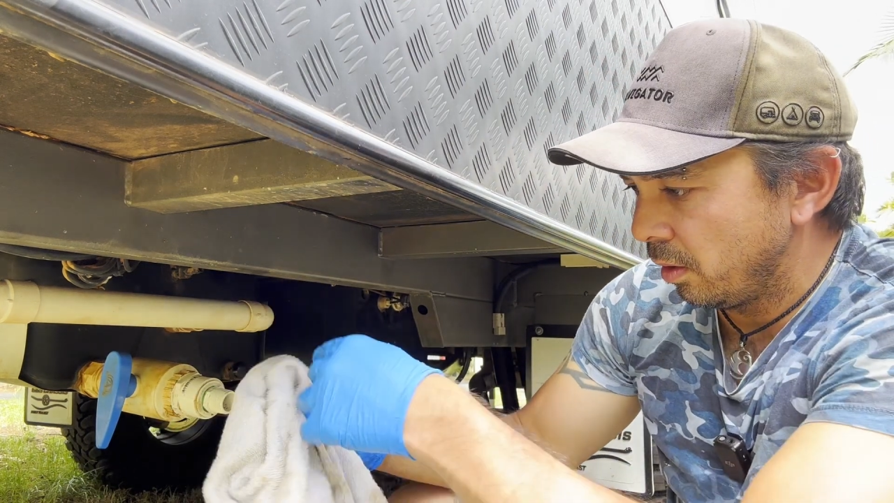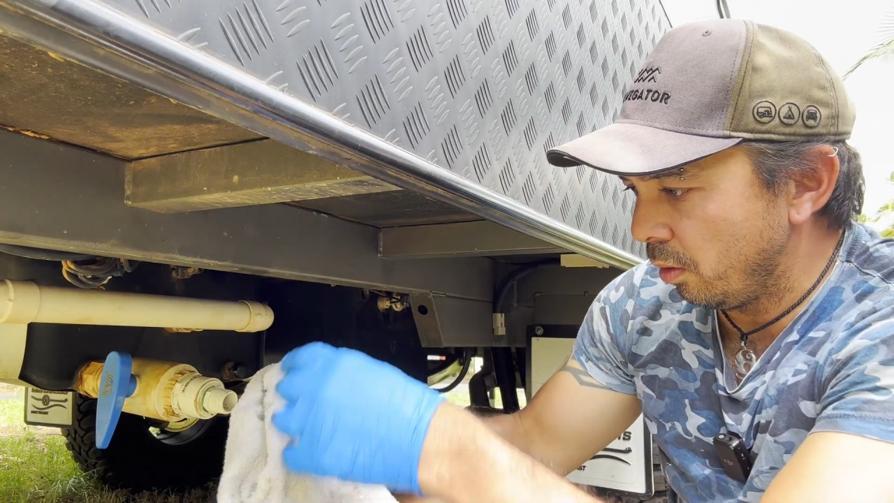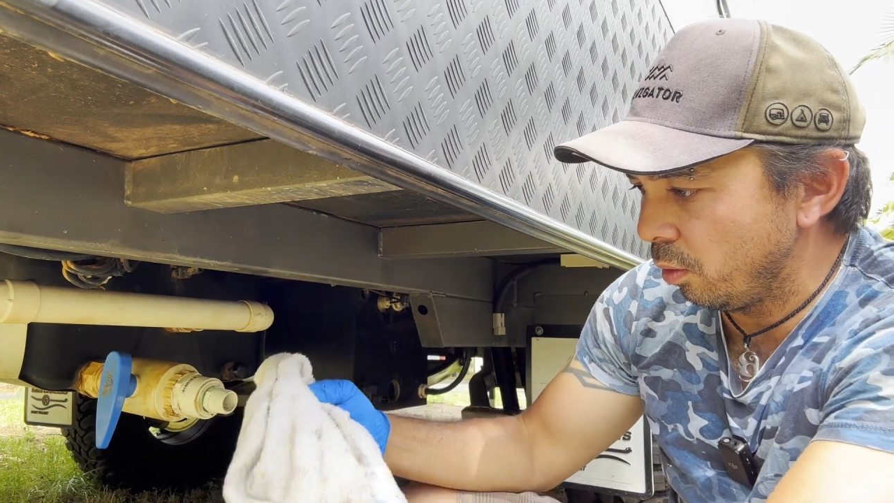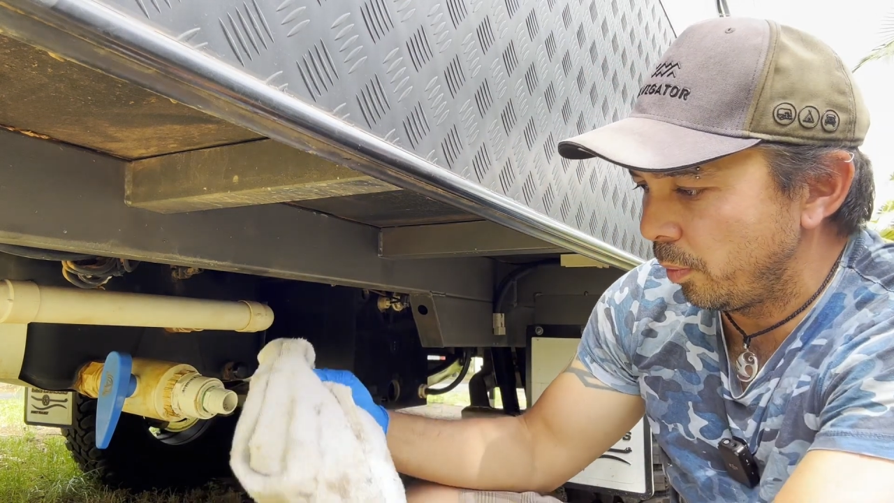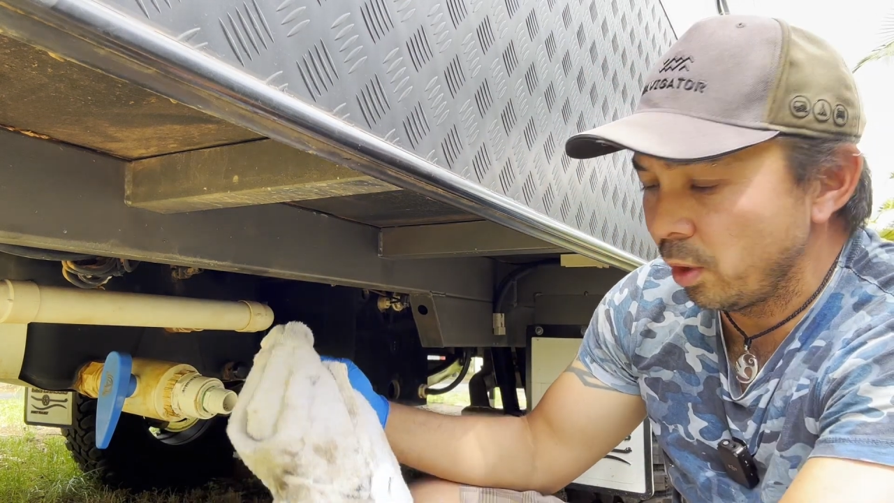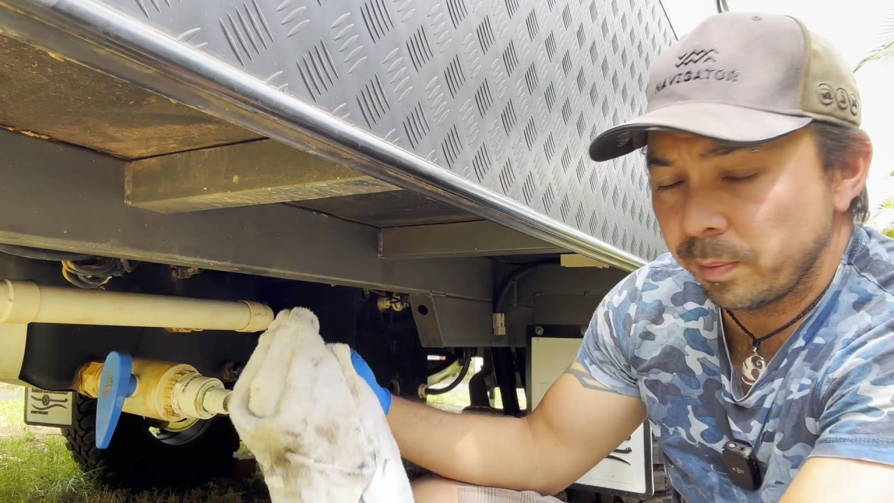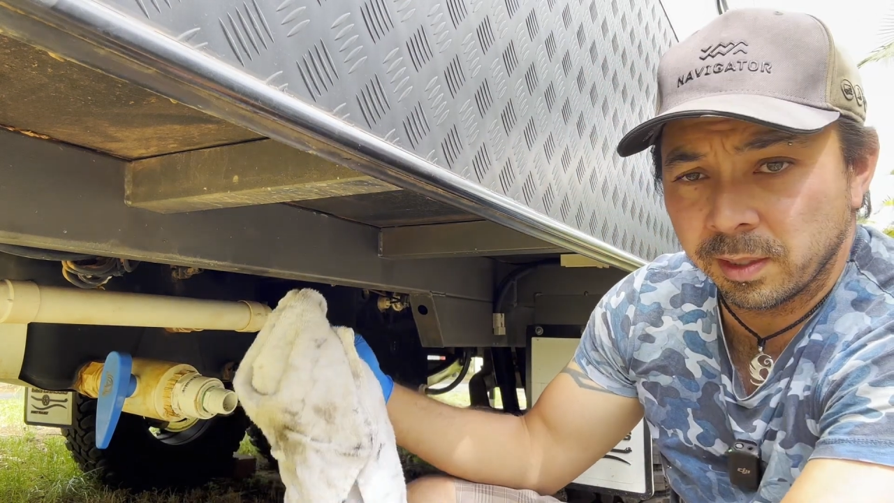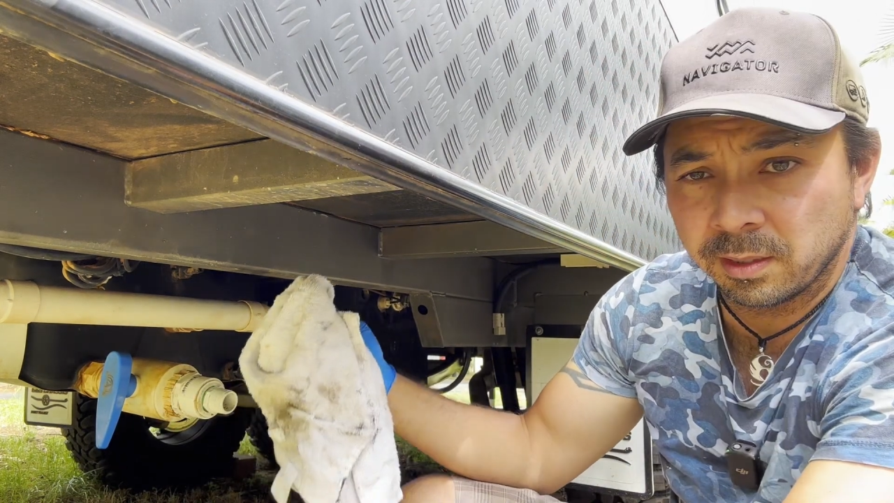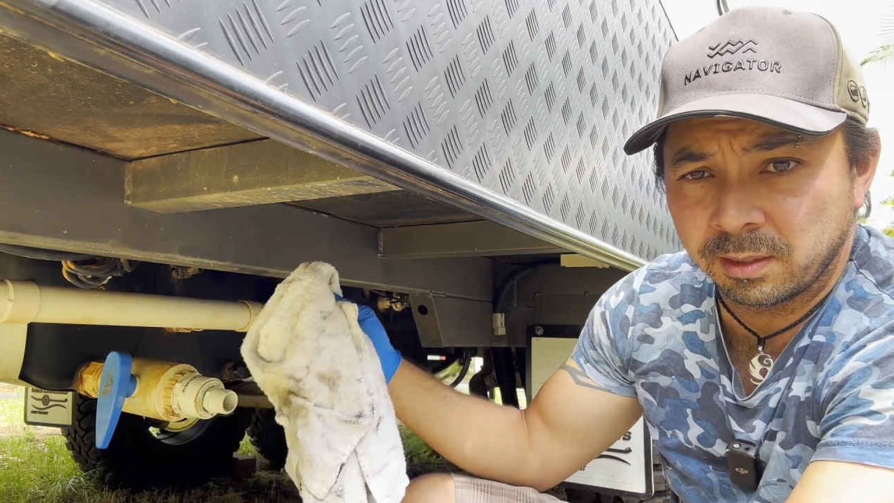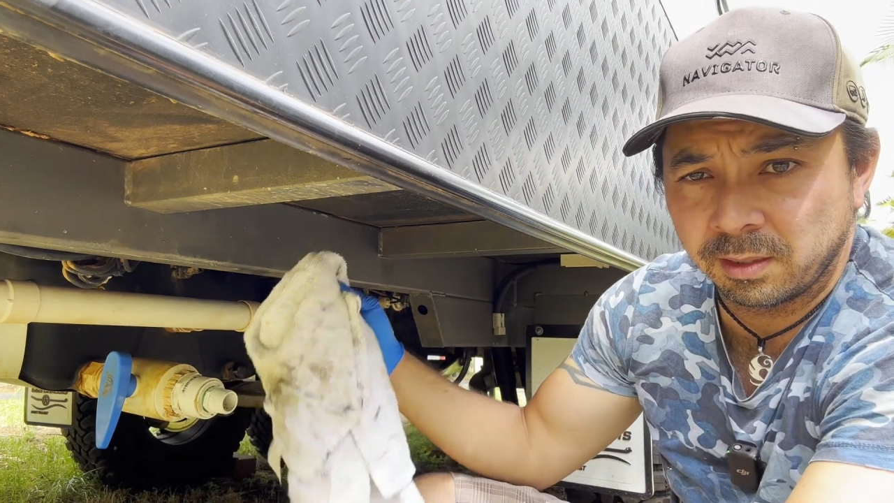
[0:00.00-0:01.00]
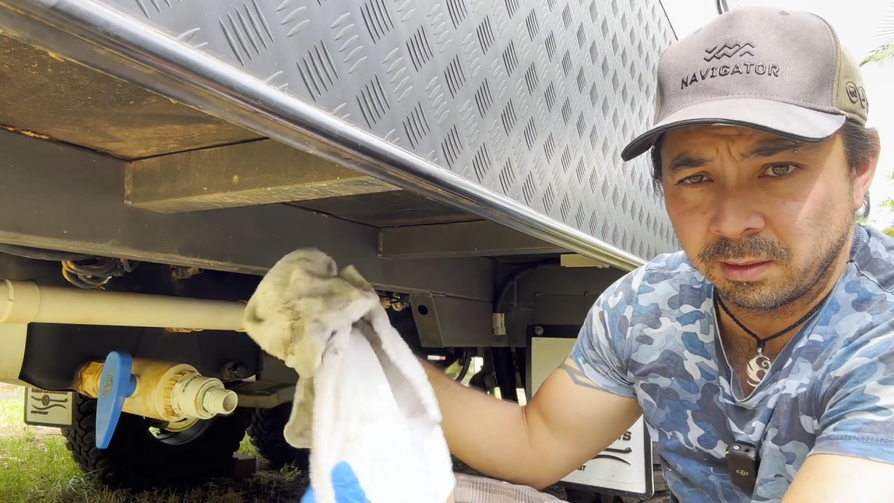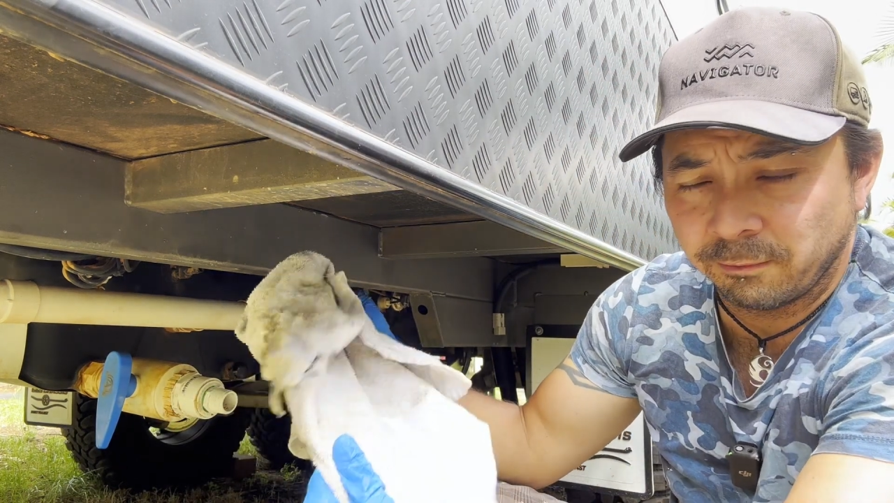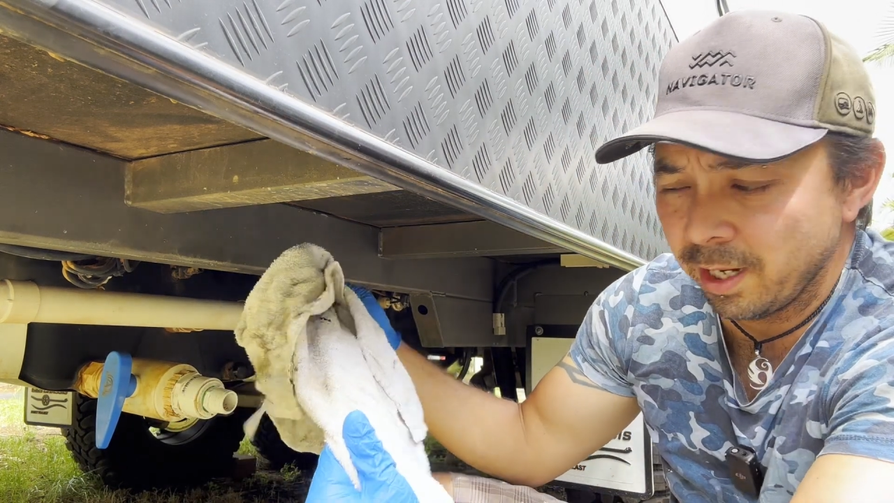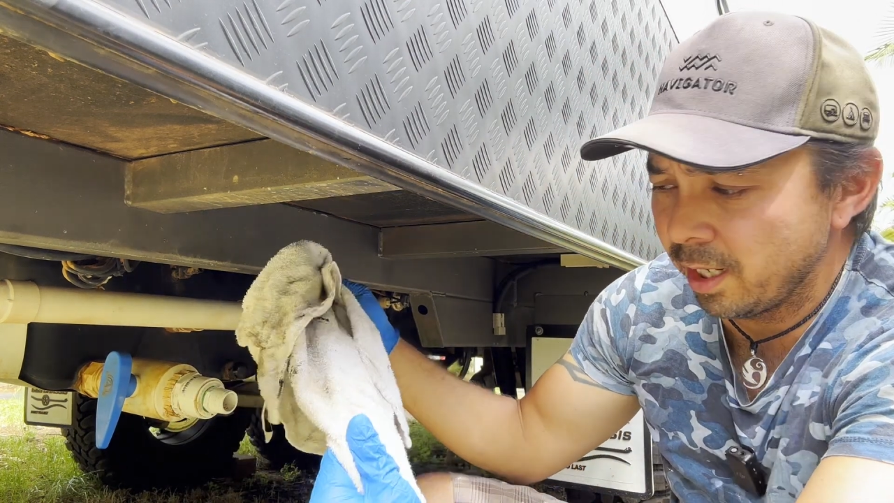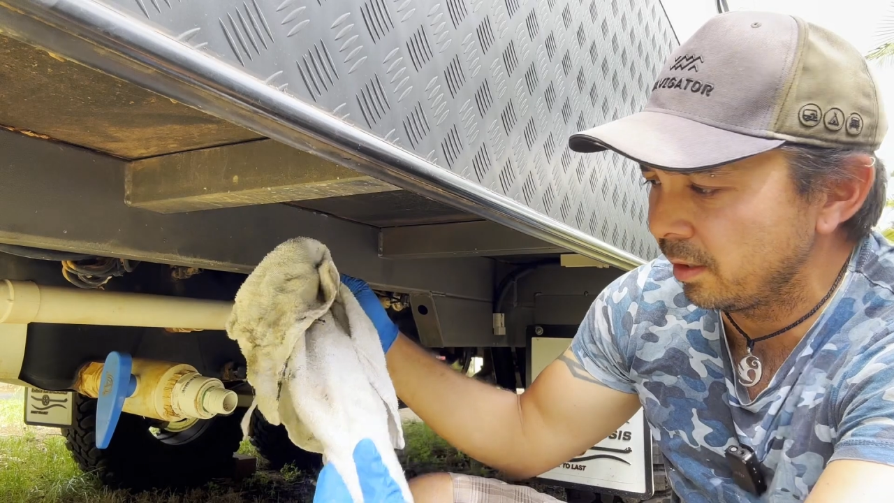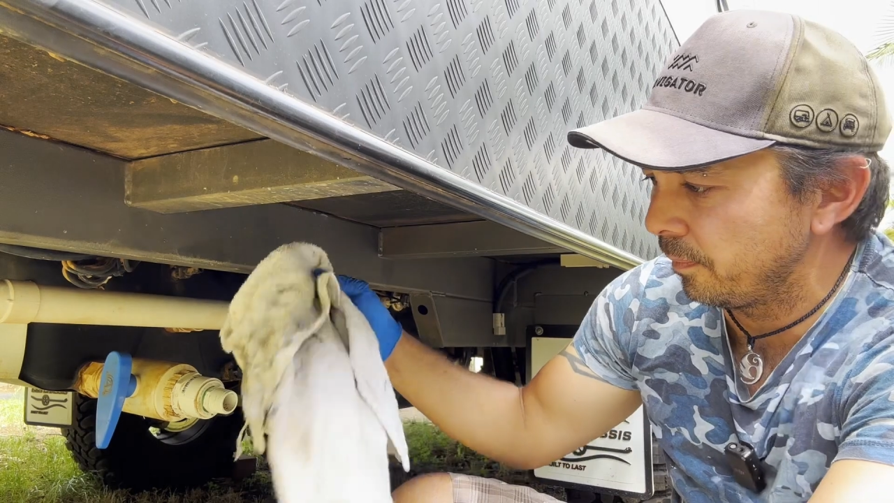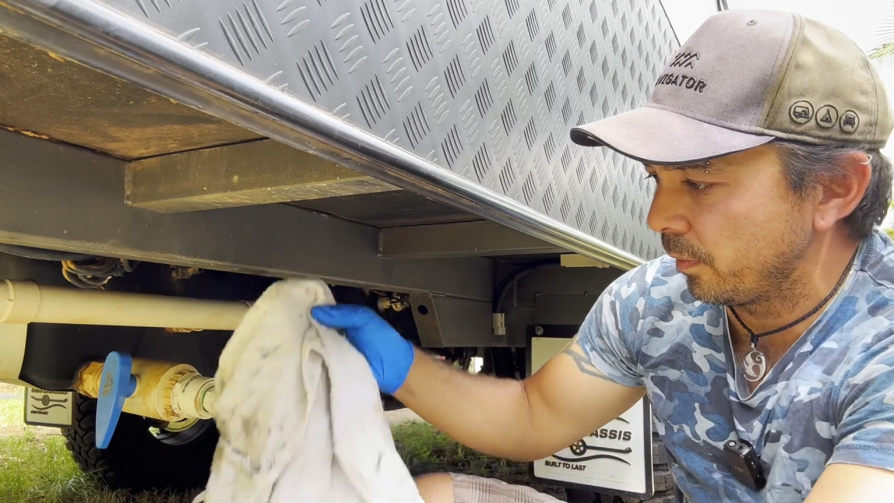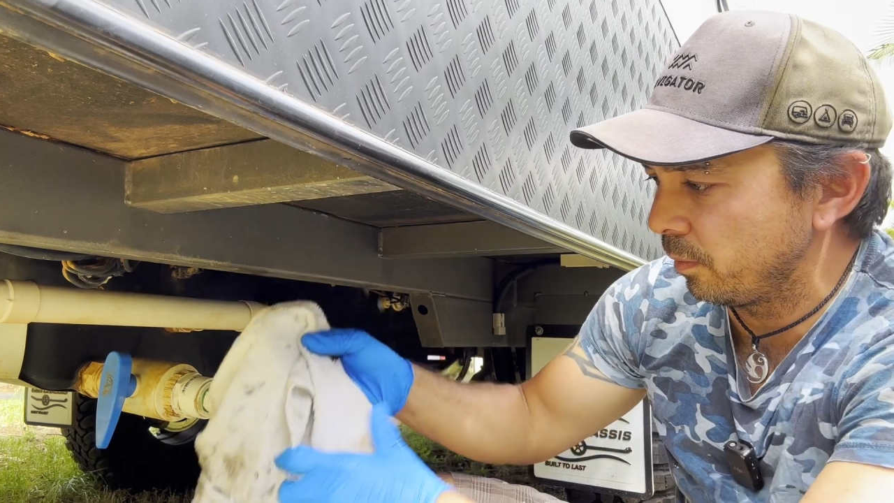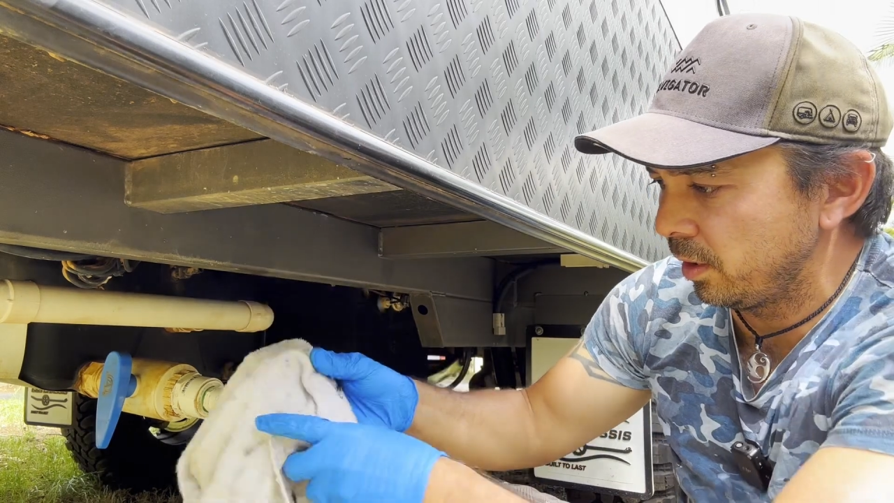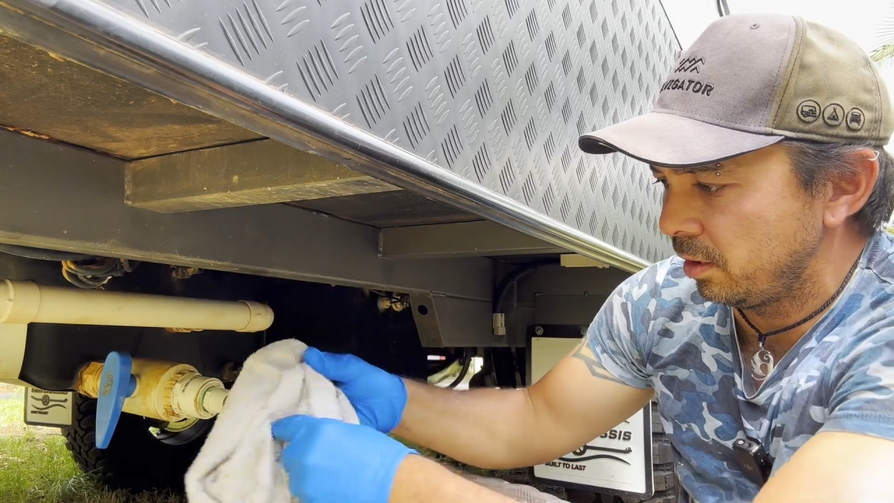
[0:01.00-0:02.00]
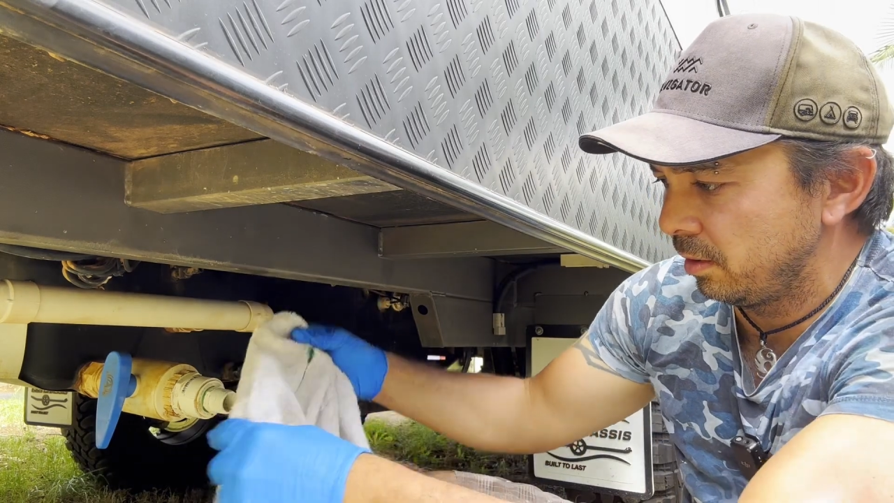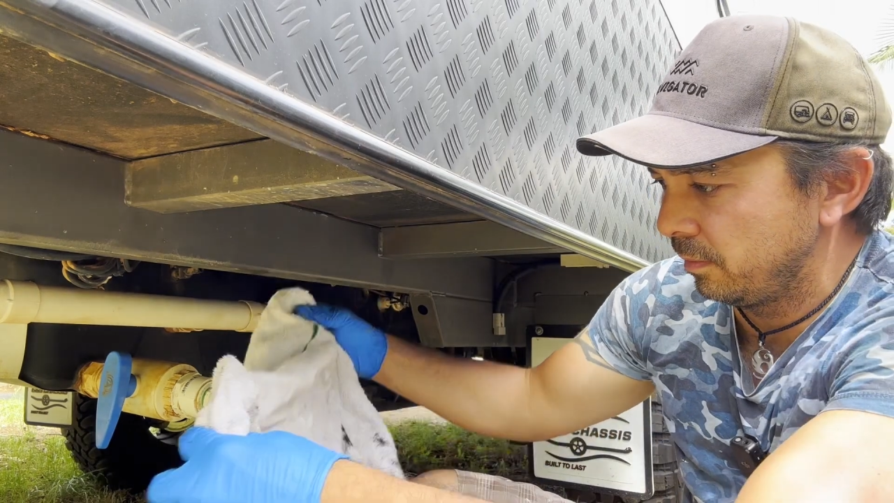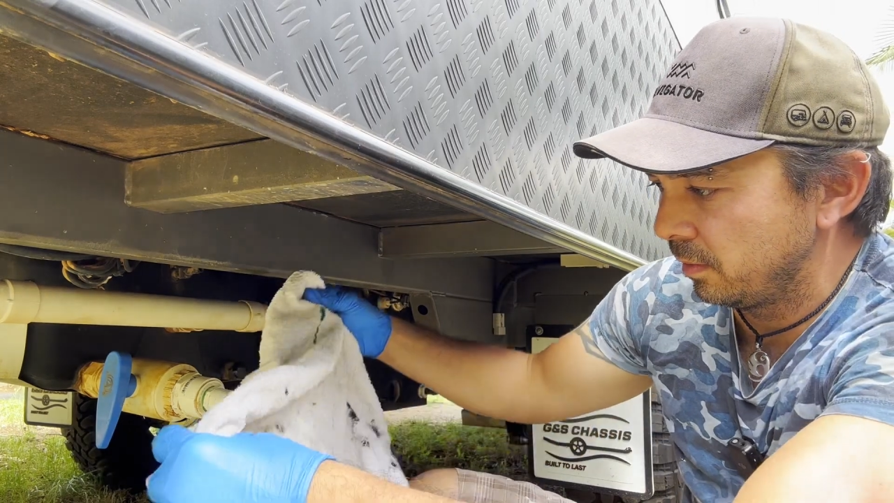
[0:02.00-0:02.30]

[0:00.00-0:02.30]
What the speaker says: all-purpose rag, which